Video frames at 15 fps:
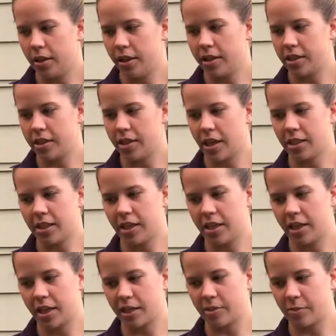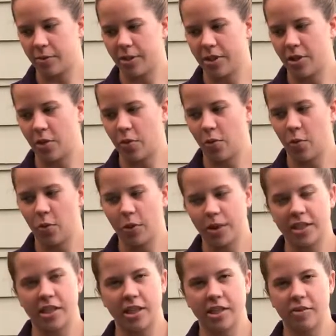It does not take an expert to know the
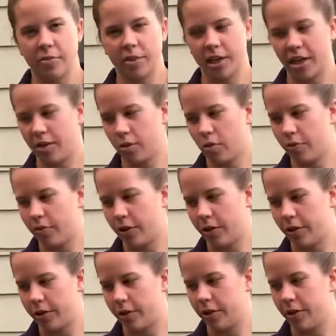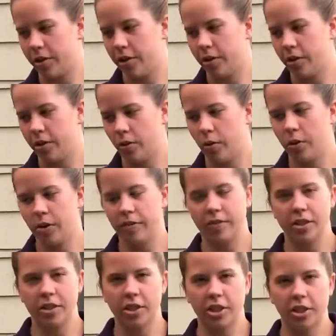warning signs of mechanical failure or
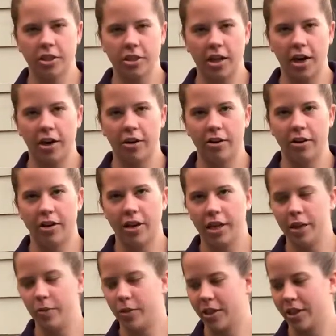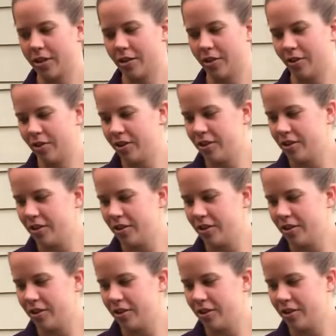even to change a tire. Anyone can learn.